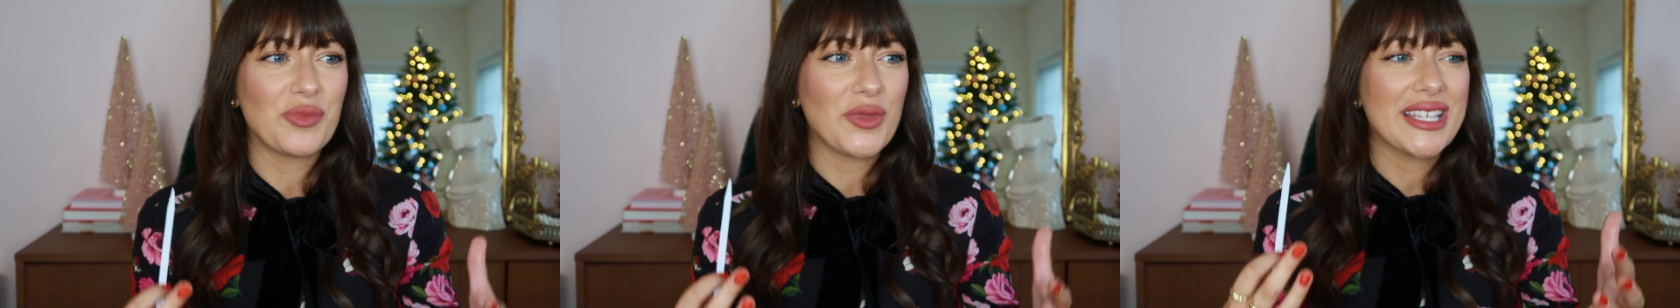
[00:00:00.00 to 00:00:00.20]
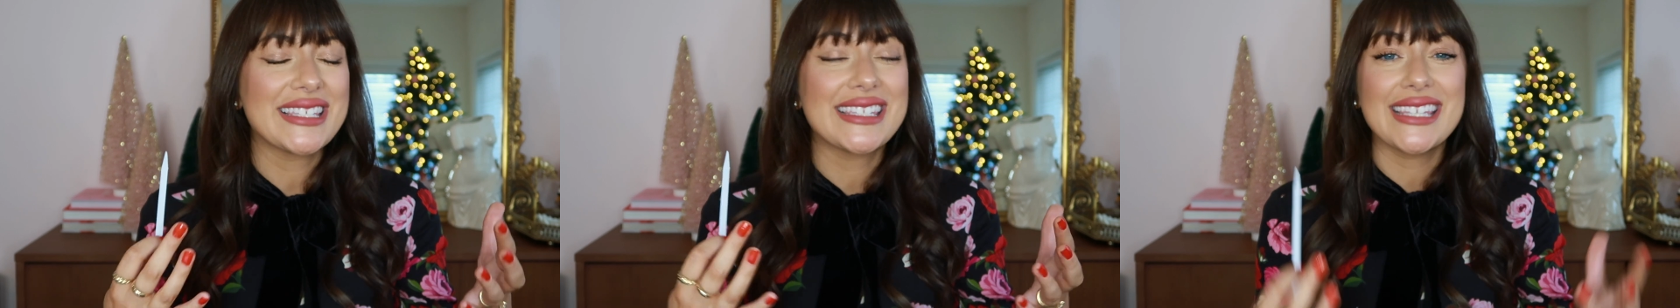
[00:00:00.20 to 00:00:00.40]

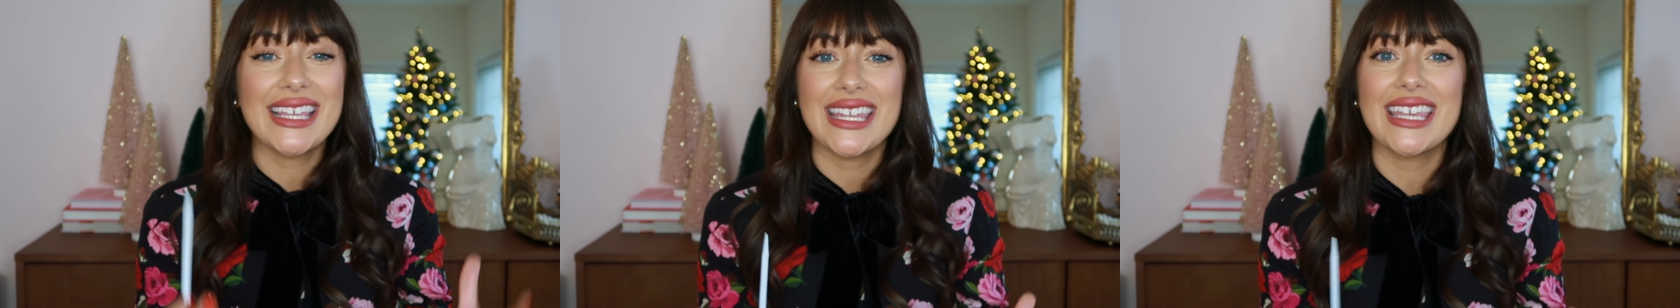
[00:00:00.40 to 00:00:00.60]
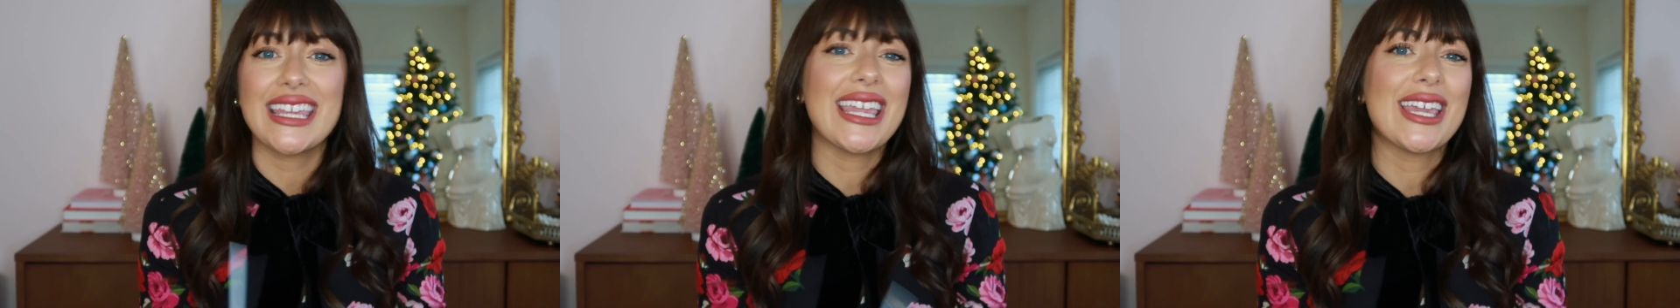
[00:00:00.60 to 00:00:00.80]

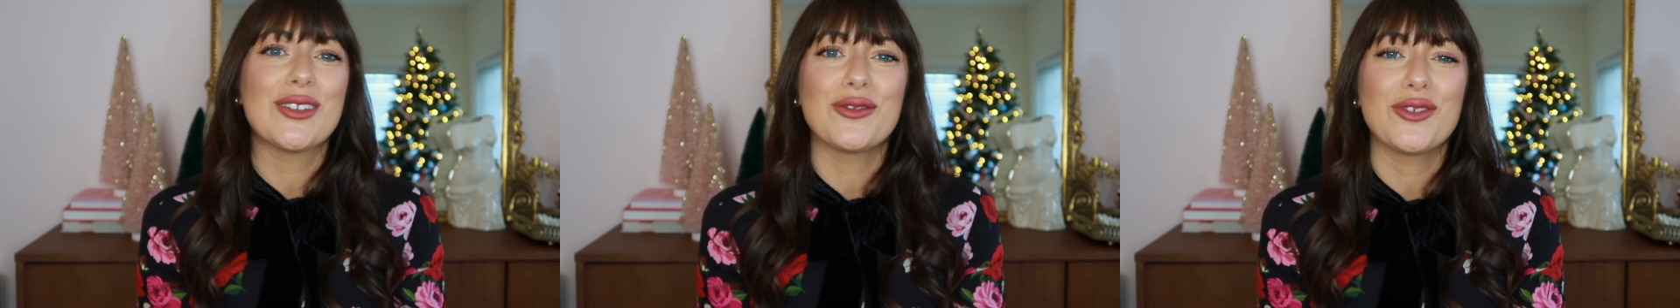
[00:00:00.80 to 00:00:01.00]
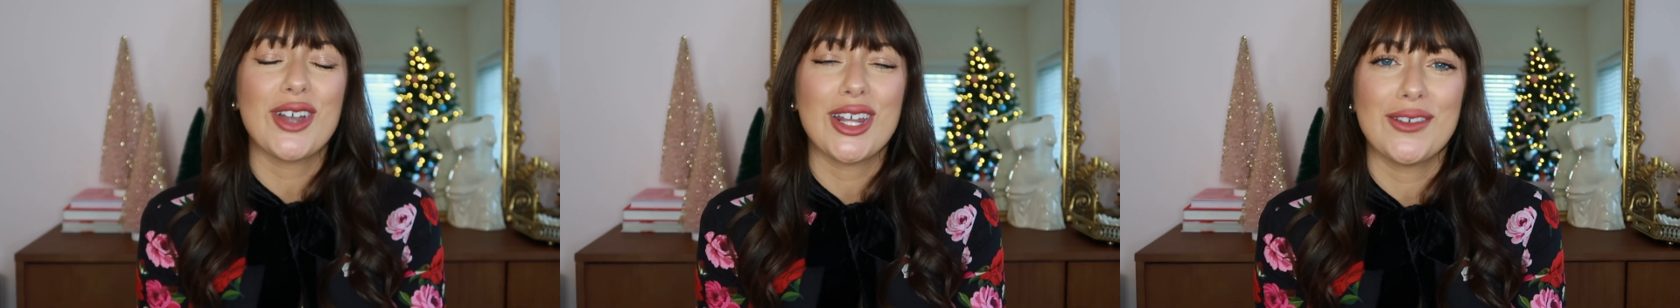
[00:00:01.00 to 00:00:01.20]
sitting
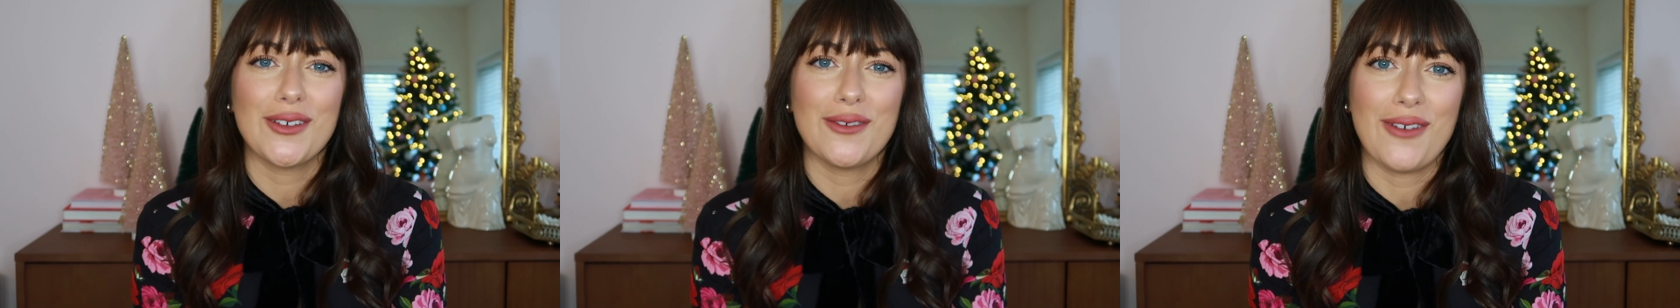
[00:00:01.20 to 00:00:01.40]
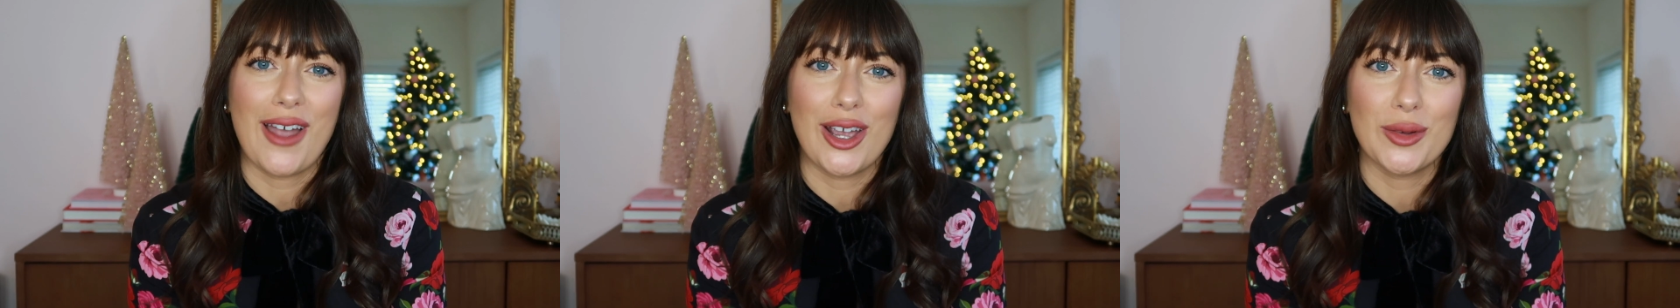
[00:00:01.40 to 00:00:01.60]
in front of a
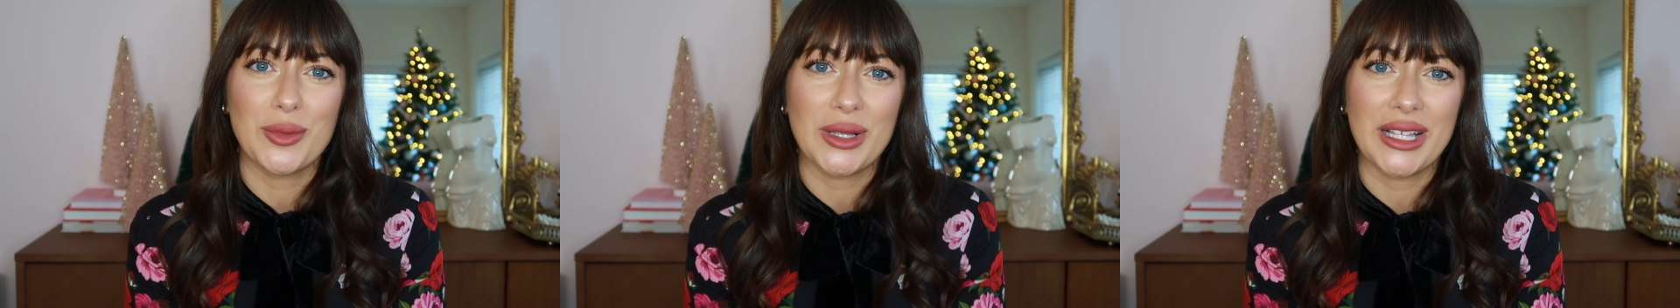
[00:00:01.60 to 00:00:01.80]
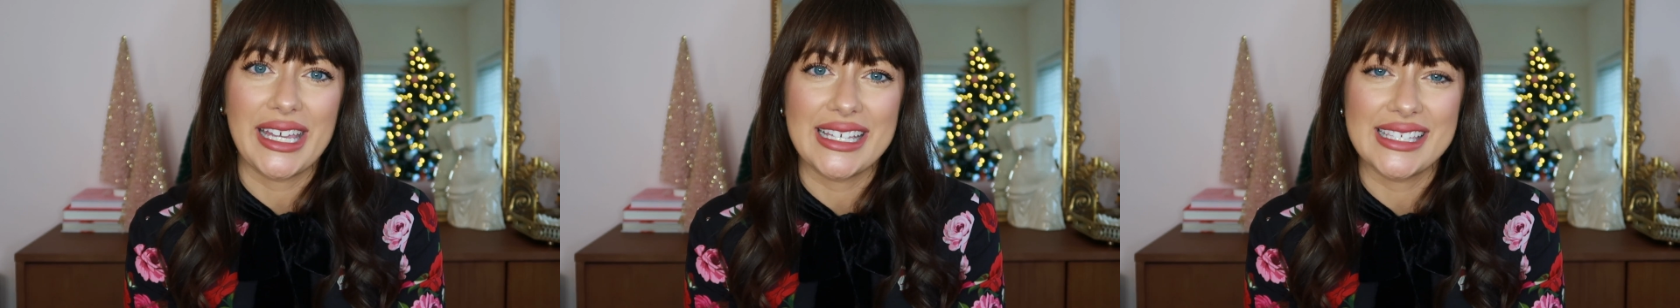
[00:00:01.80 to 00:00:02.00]

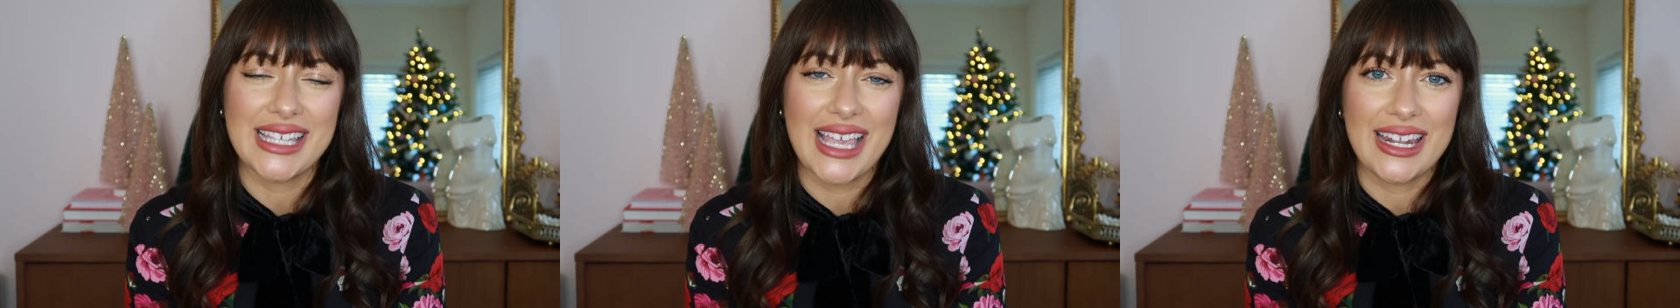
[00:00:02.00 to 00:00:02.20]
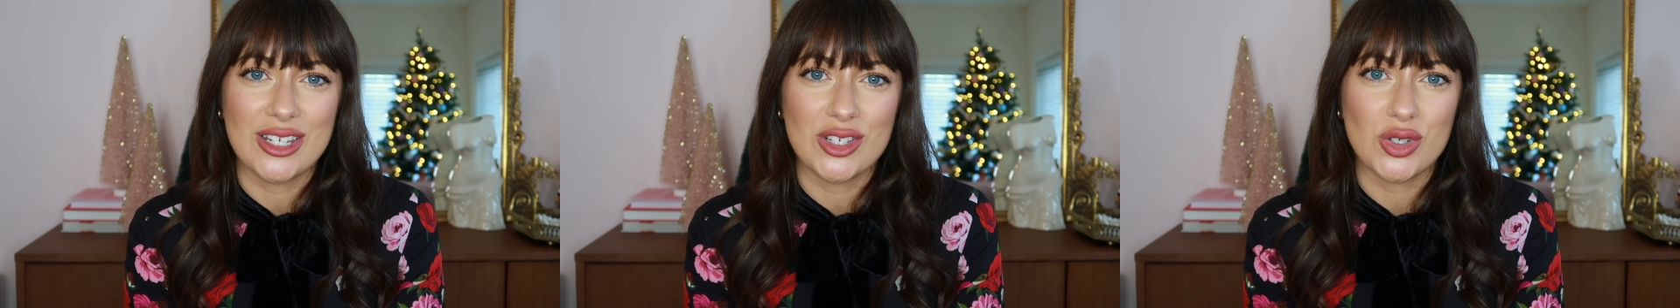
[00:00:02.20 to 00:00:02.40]
fireplace
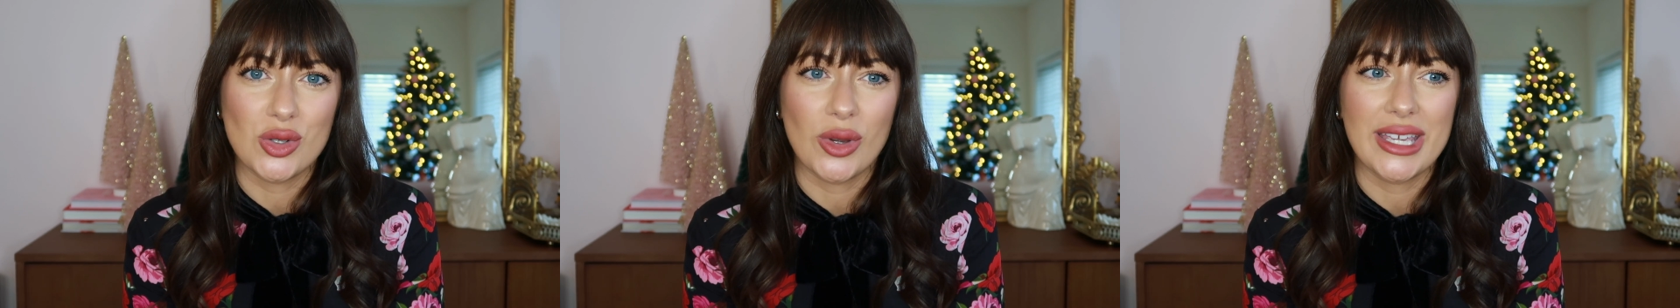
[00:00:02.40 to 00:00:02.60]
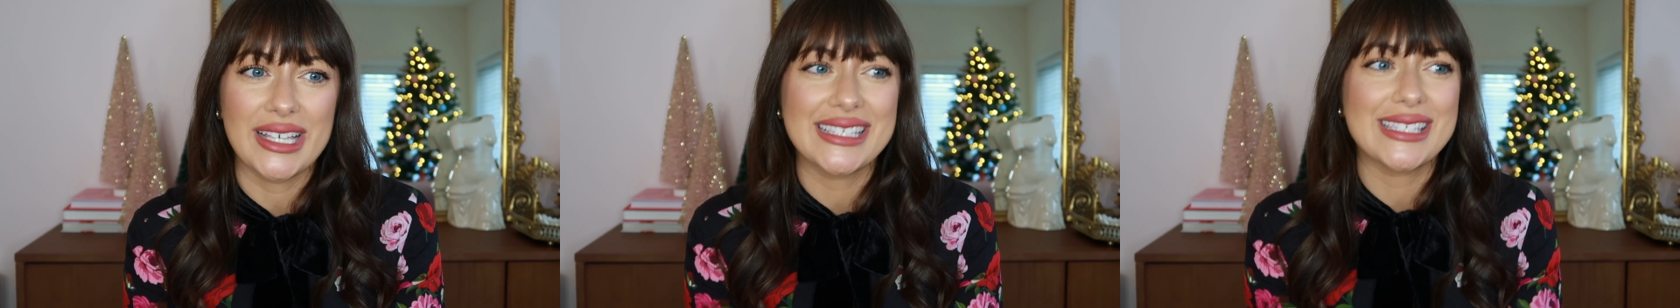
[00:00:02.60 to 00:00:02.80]
and
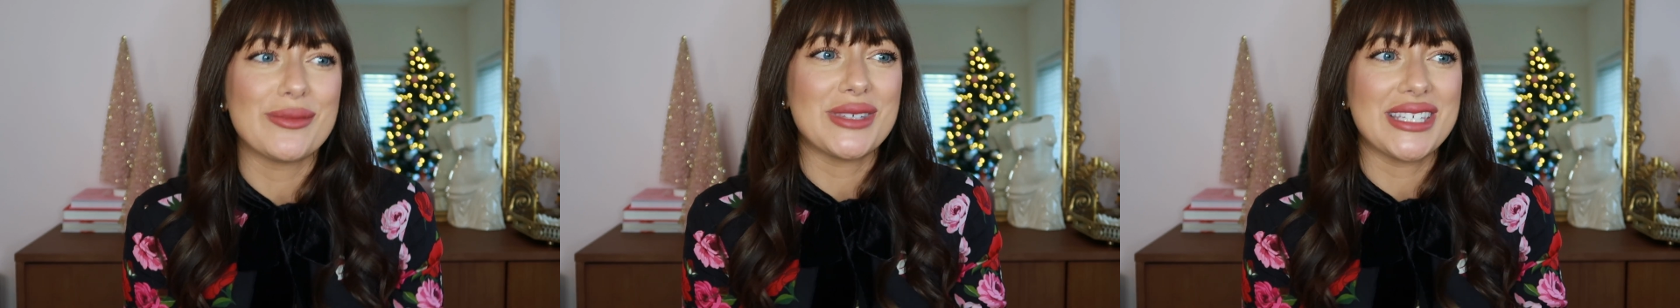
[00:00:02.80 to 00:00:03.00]
enjoying some